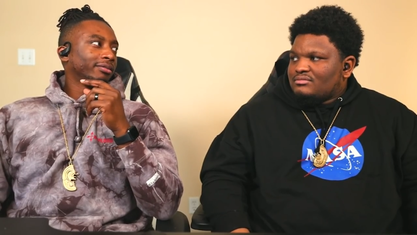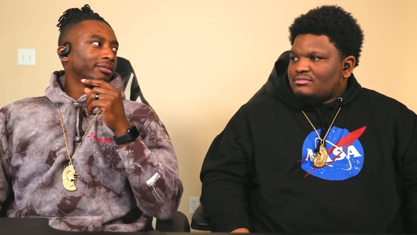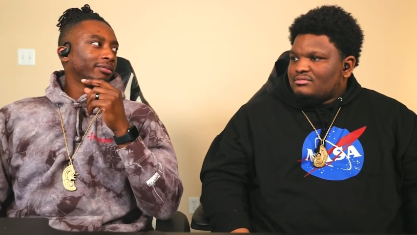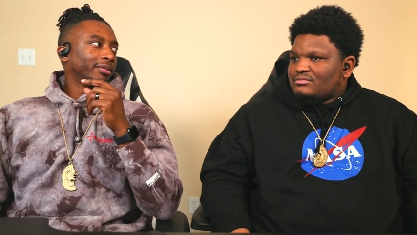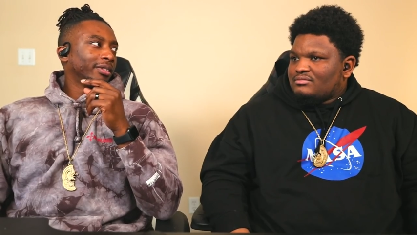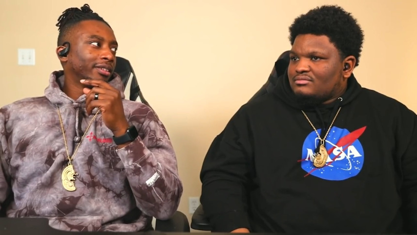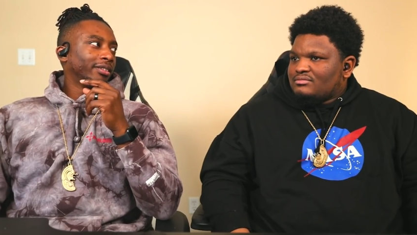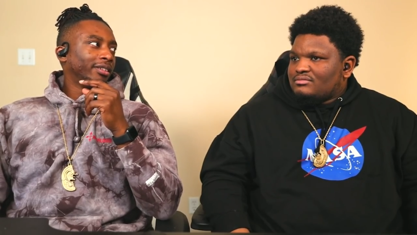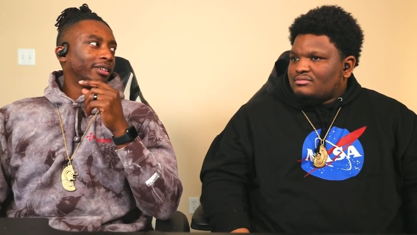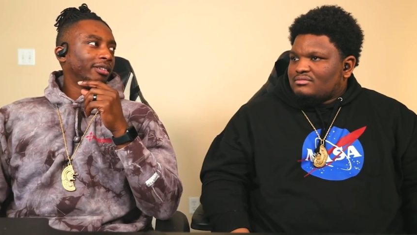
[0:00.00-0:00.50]

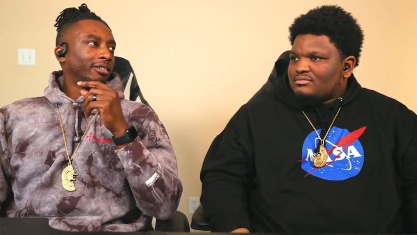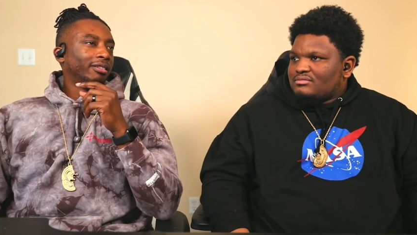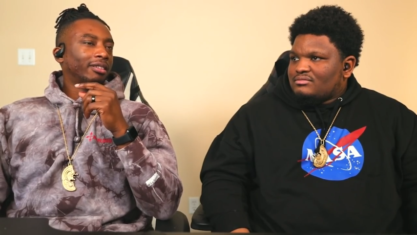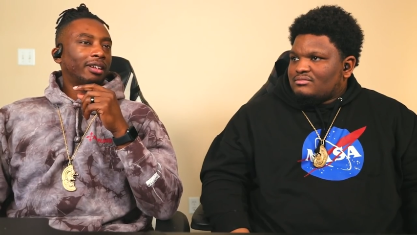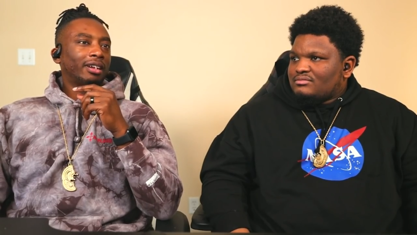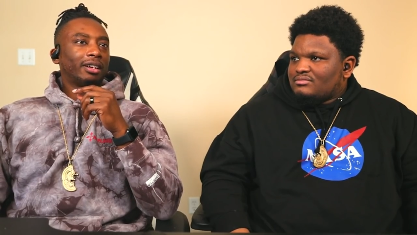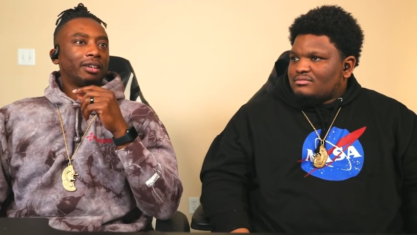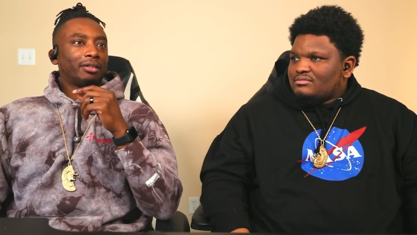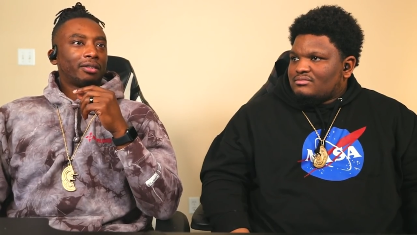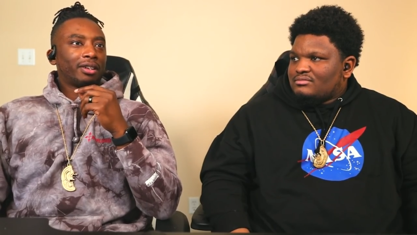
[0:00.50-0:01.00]
Speaker 1: And then you're like,
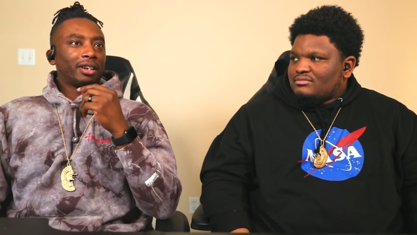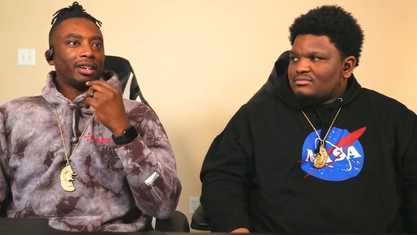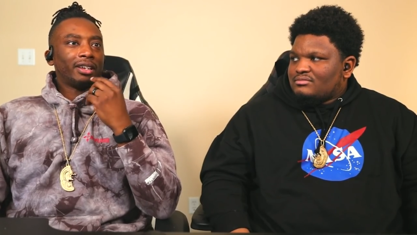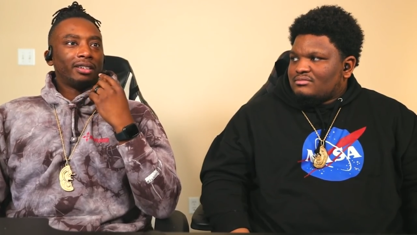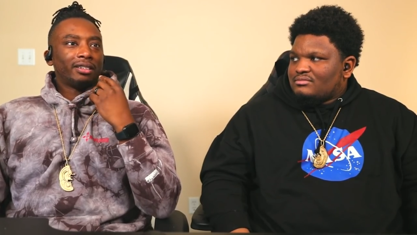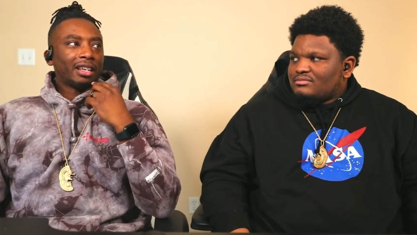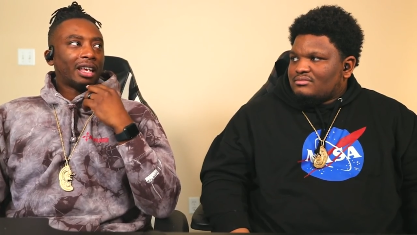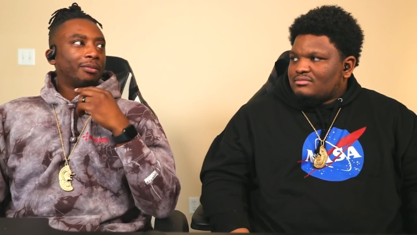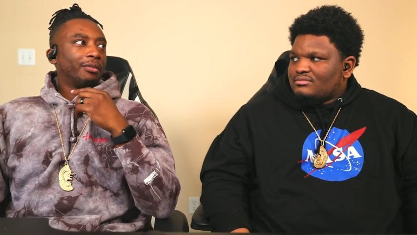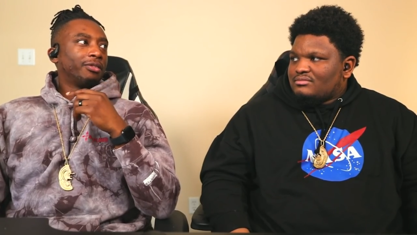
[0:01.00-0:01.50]
okay, he's
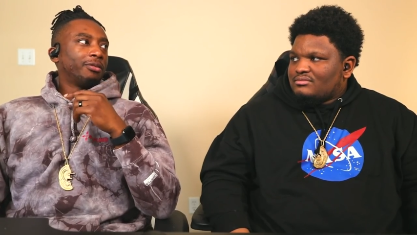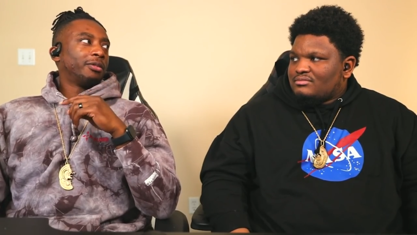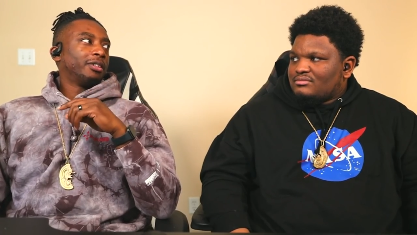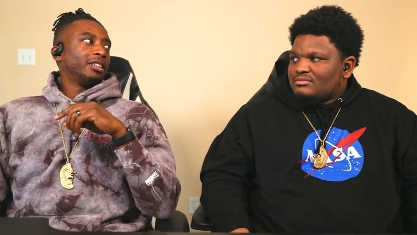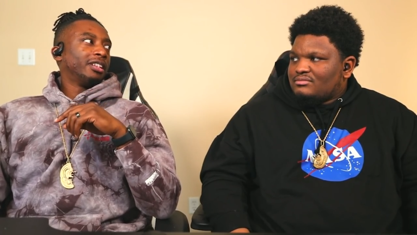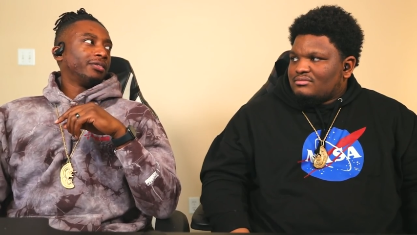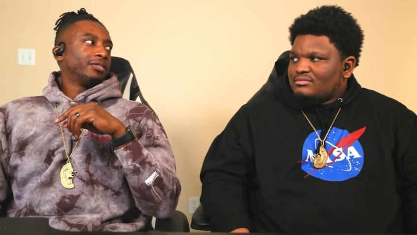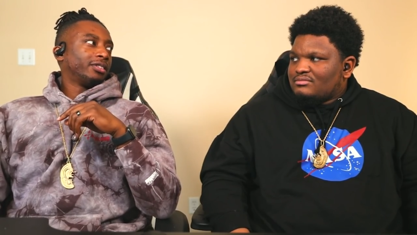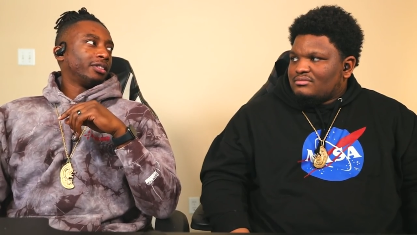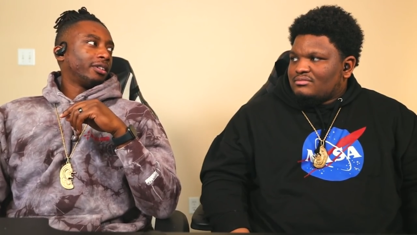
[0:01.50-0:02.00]
aiming for my
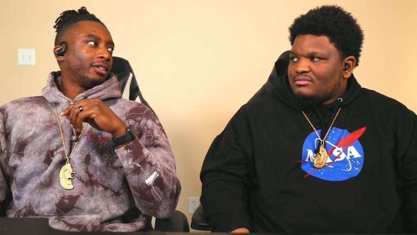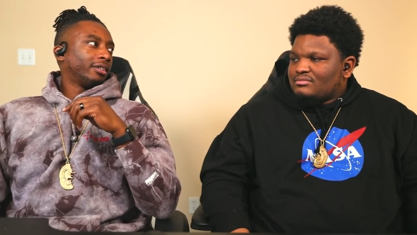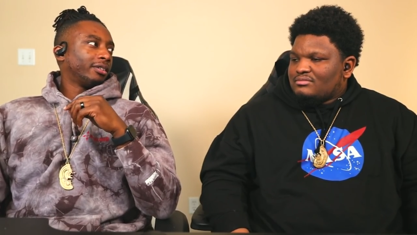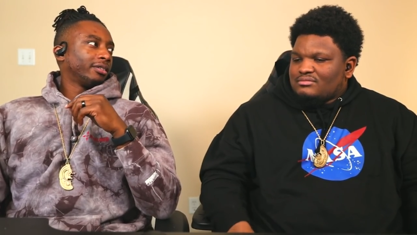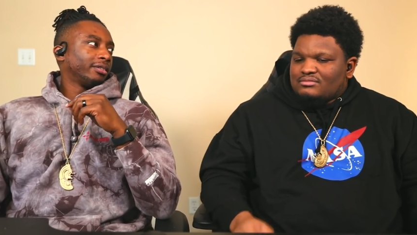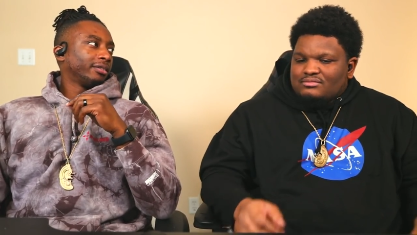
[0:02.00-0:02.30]
left jaw.